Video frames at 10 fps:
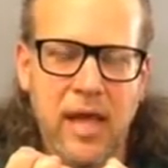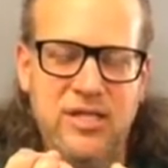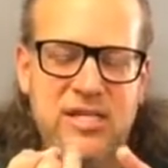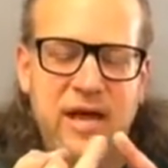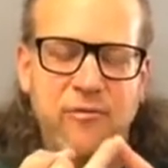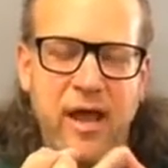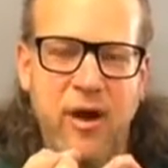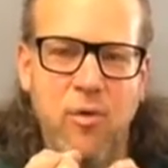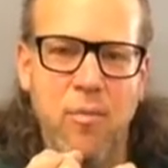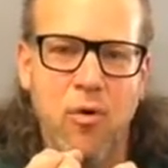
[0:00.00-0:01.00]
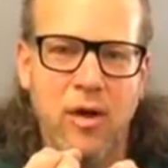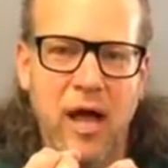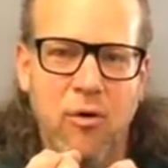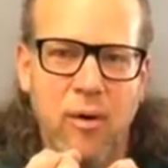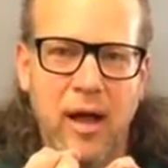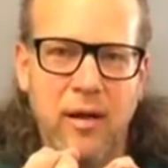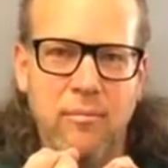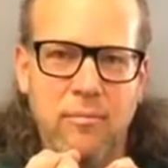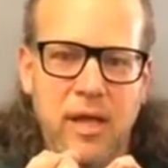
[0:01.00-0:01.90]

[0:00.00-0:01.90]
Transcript: It's never had a remote collar on.